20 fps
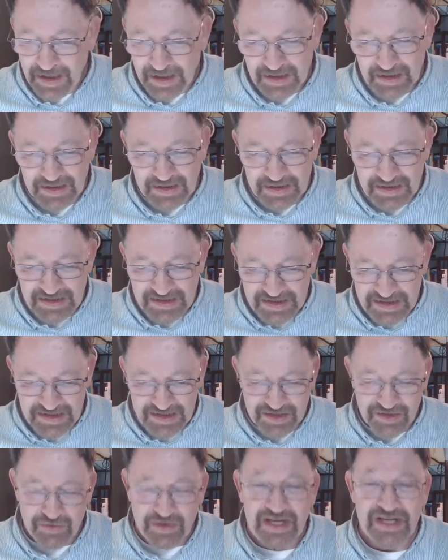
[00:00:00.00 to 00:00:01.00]
uh,
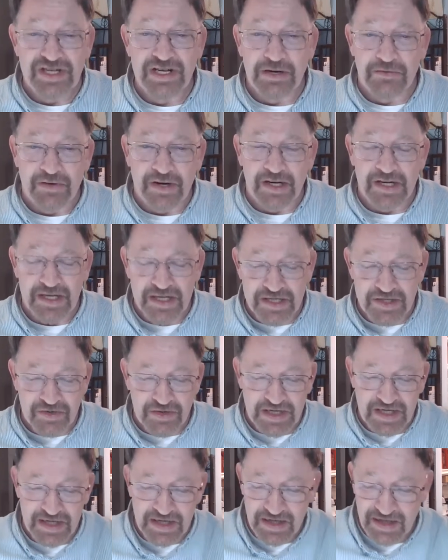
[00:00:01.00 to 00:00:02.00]
the direction of our
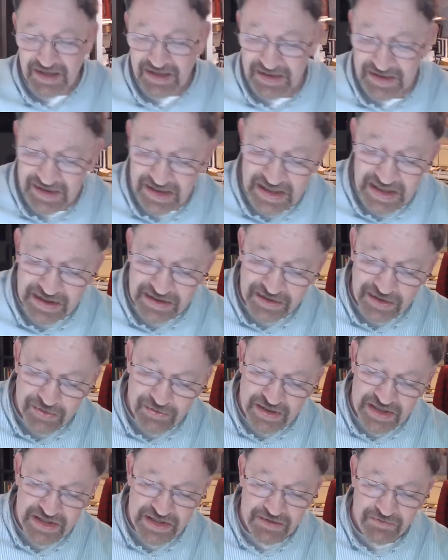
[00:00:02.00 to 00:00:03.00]
country and indeed the
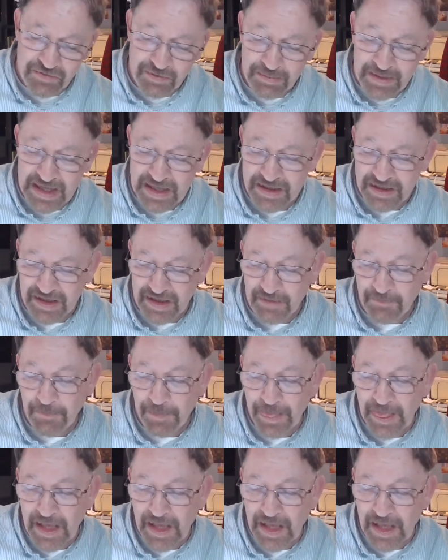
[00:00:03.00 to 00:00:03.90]
direction of humanity.